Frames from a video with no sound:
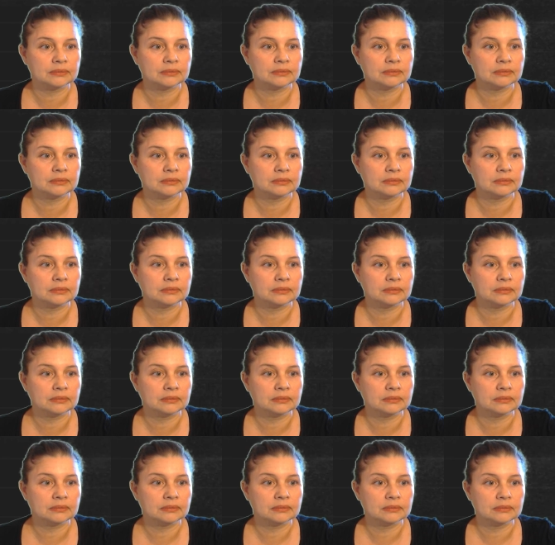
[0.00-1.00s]

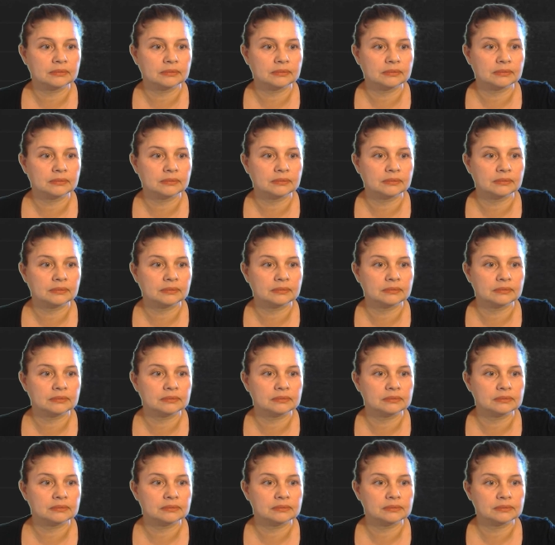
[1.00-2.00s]

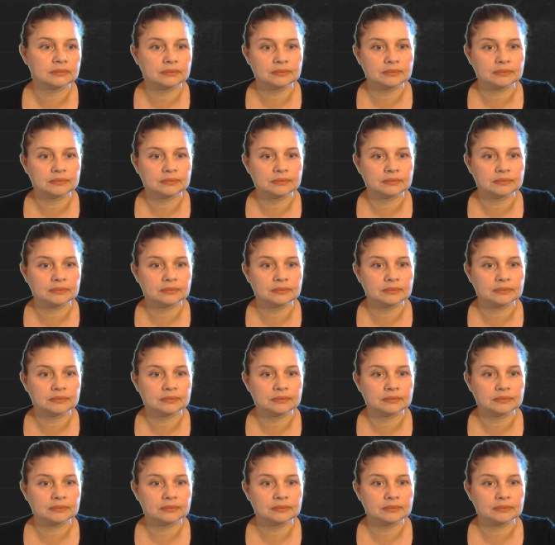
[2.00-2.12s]
Nothing is said.